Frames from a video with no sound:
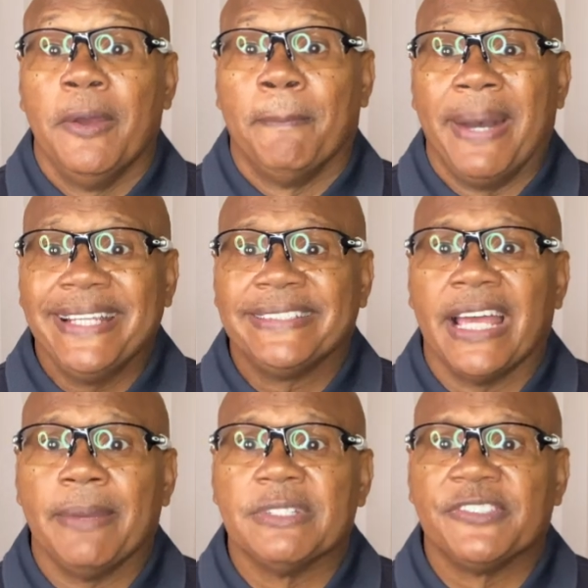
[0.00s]
My
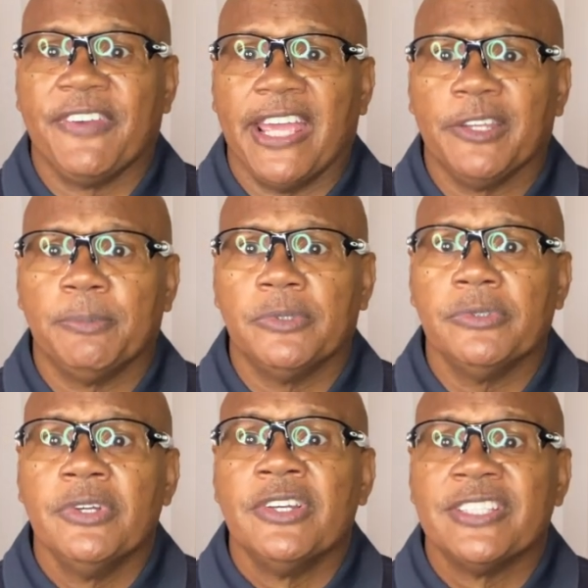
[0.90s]
time is
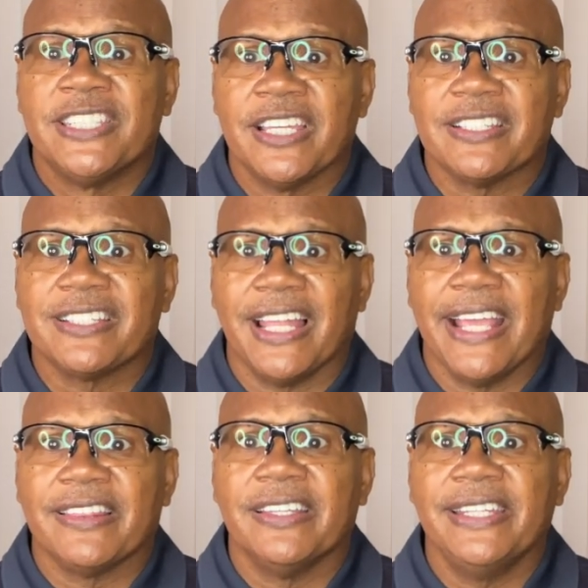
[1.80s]
valuable just
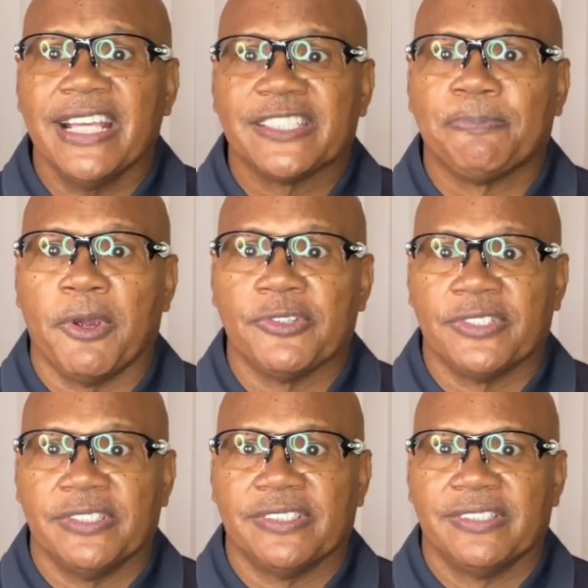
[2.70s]
like the next
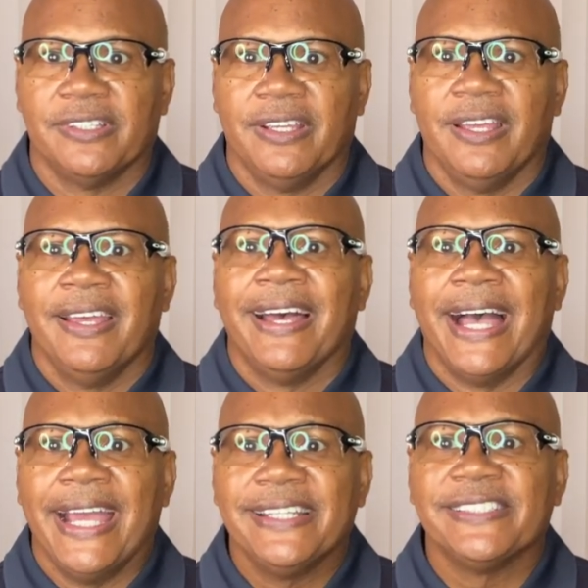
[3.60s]
person's.
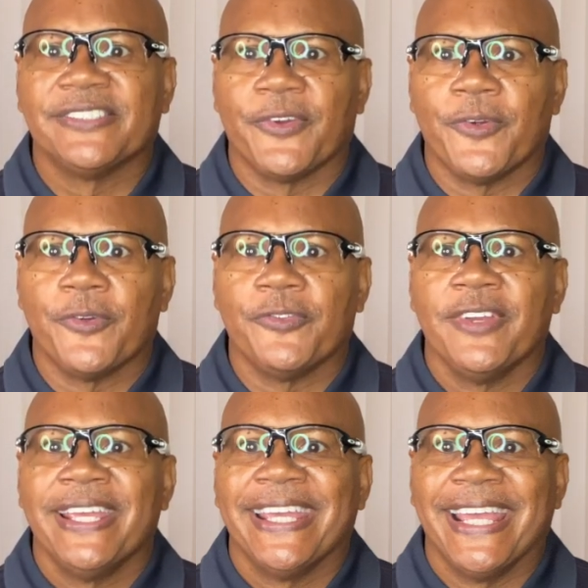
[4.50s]
I deserve
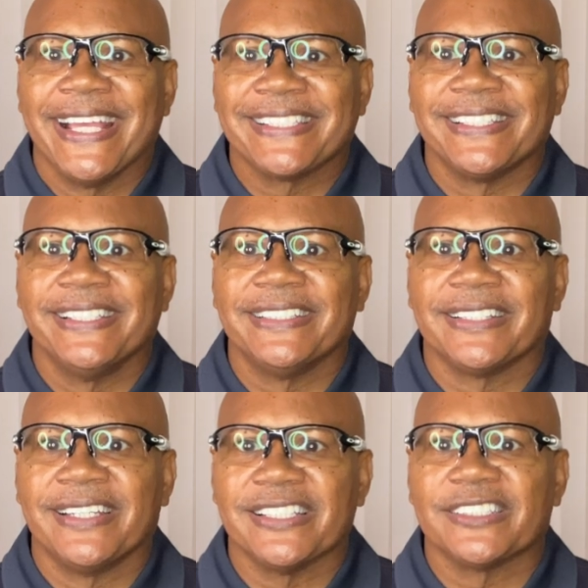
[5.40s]

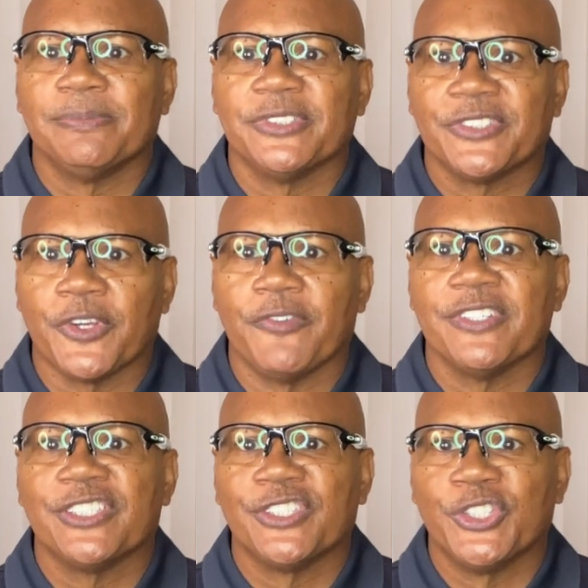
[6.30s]
excellent customer
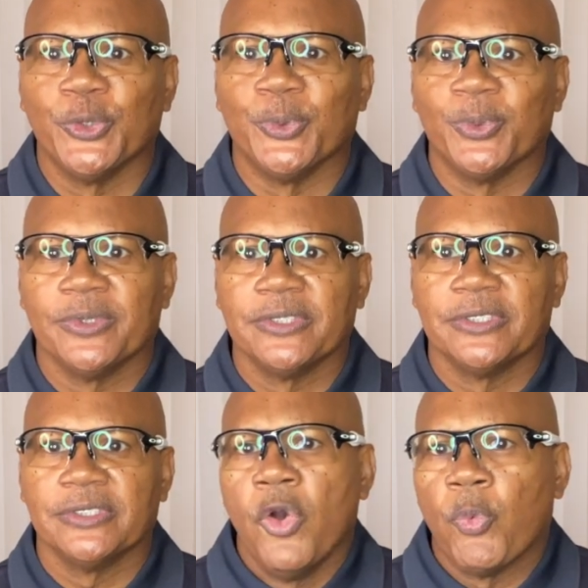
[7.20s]
service too.
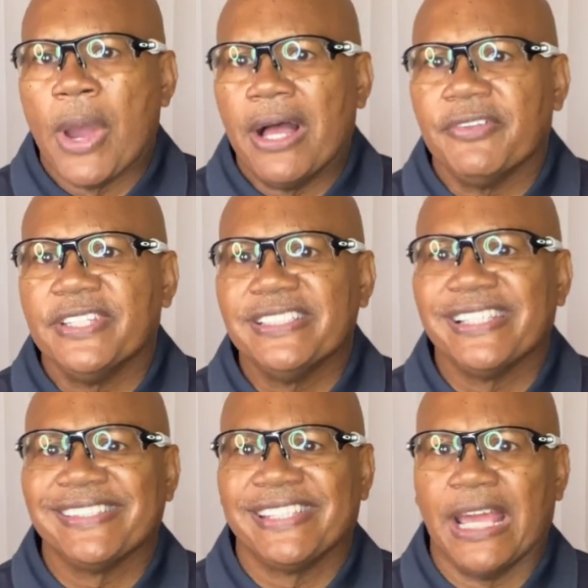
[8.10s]
While these
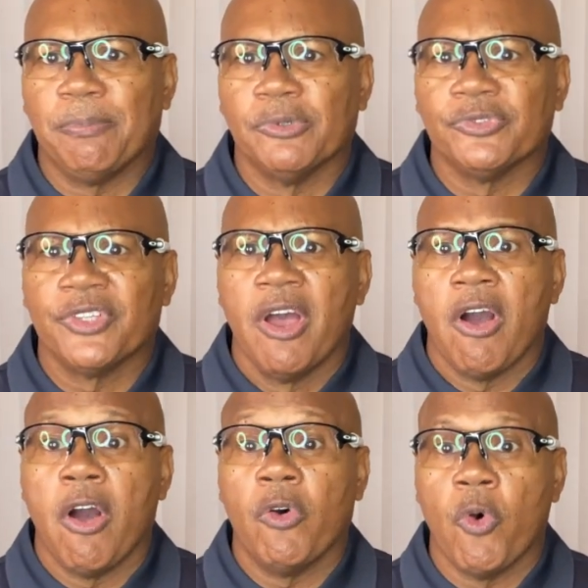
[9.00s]
examples
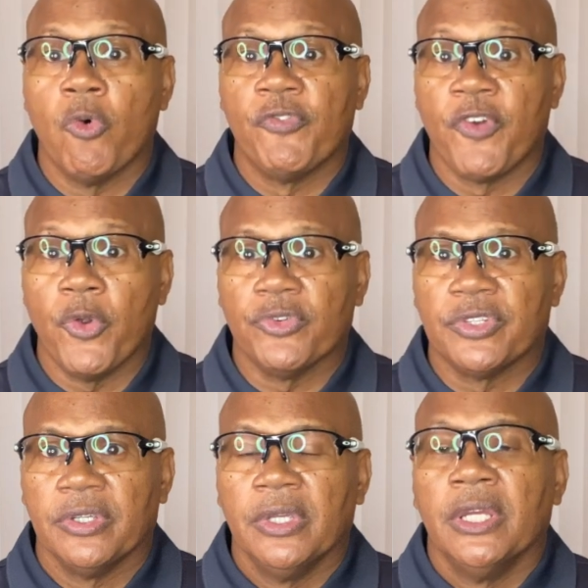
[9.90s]
are
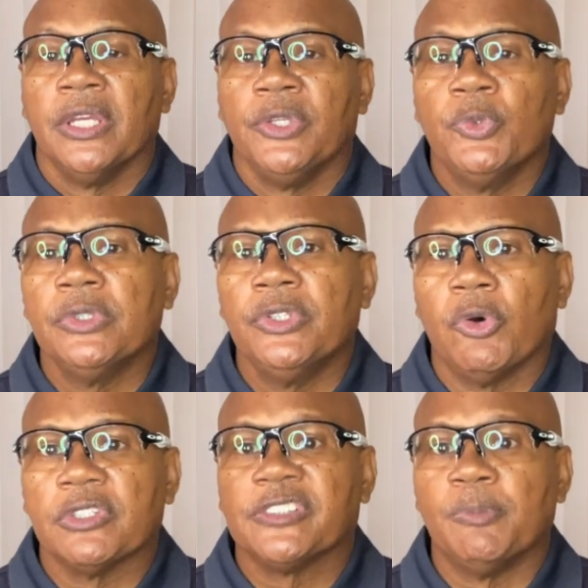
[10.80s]
overt, you will
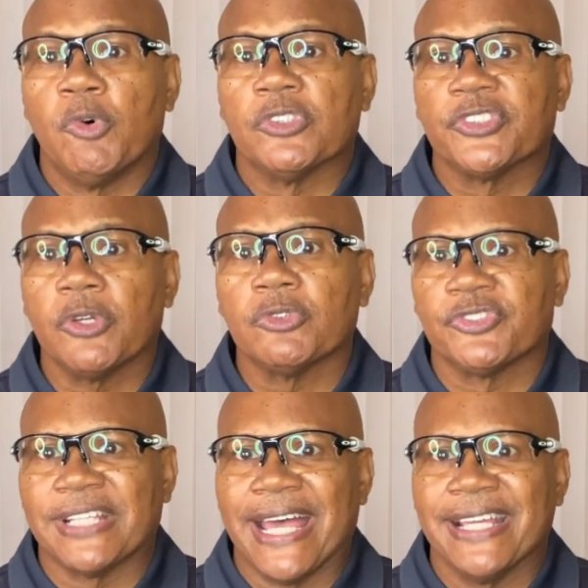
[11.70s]
notice more subtle
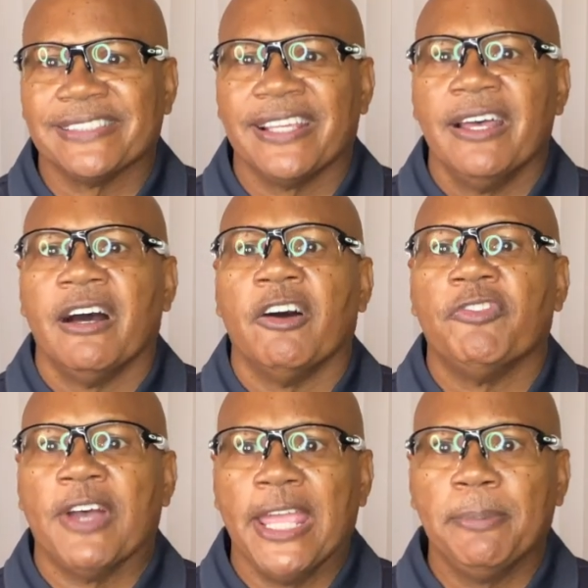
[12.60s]
signs
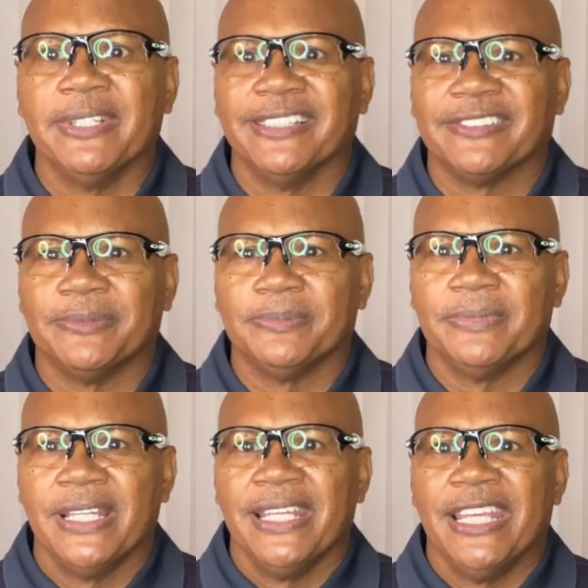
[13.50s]
of ableism
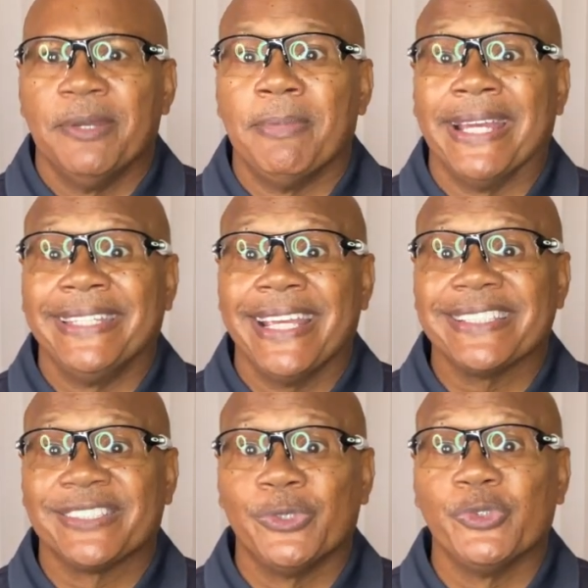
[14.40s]
in my
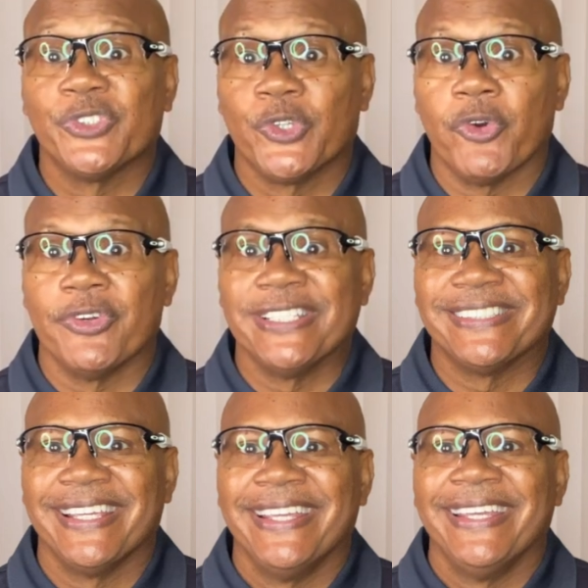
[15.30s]
next two
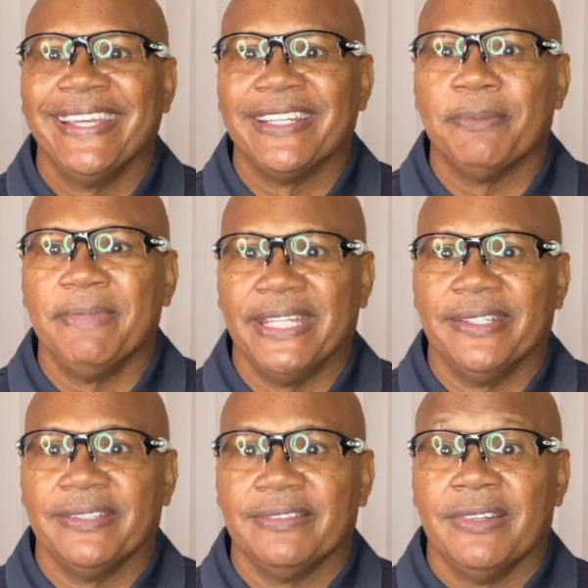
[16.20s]
stories in a
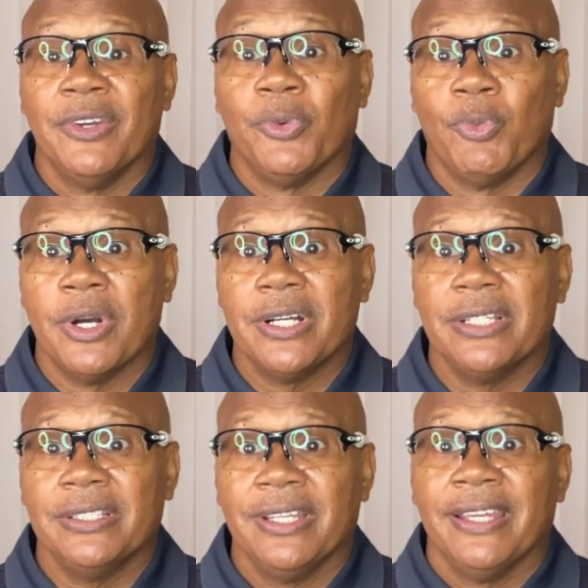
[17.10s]
minute.
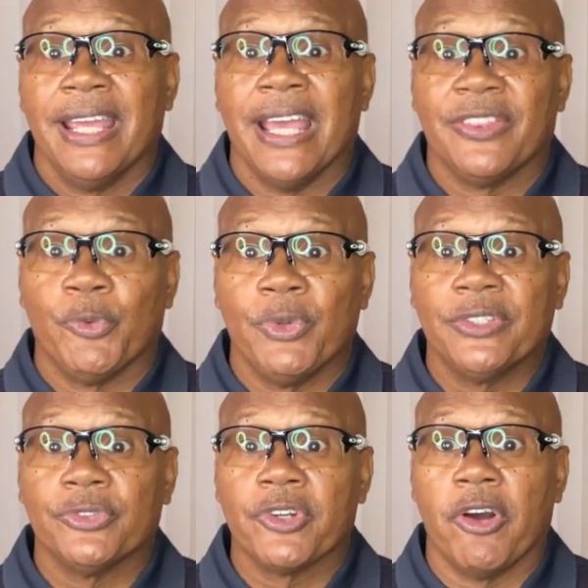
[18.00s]
One at the
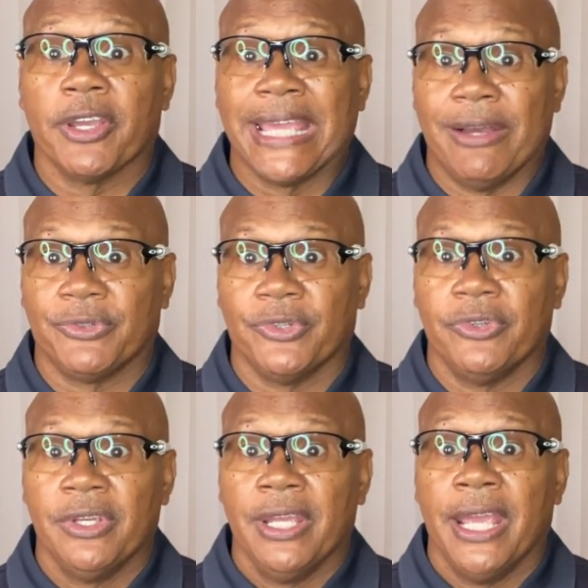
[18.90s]
rental car counter
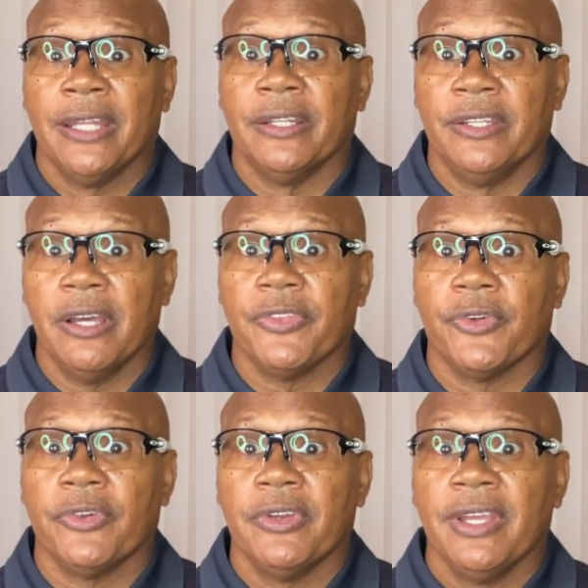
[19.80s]
and
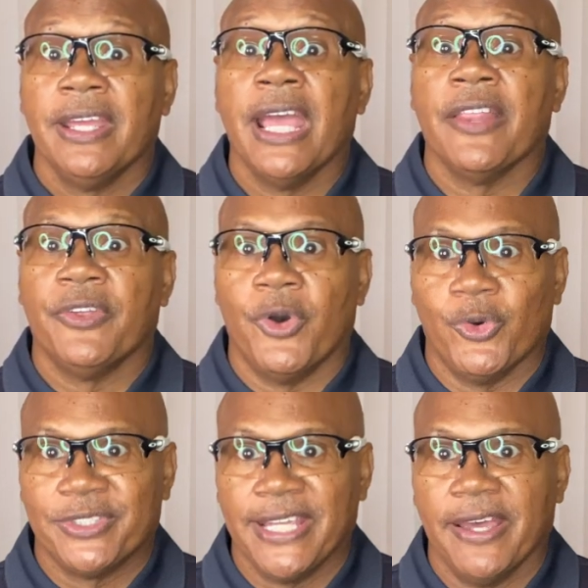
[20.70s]
another at the
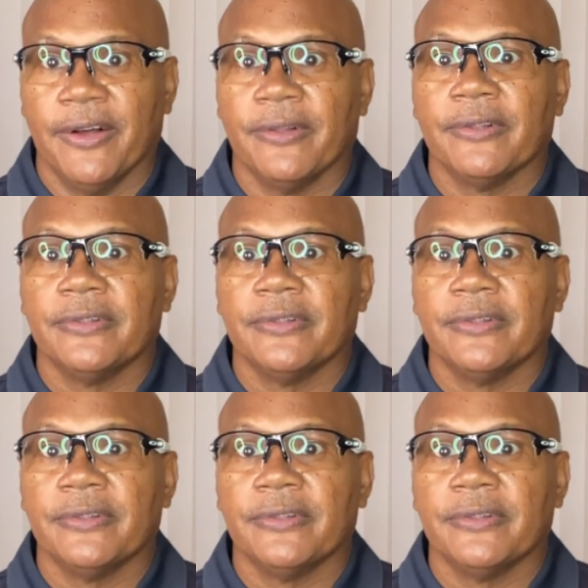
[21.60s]
hotel.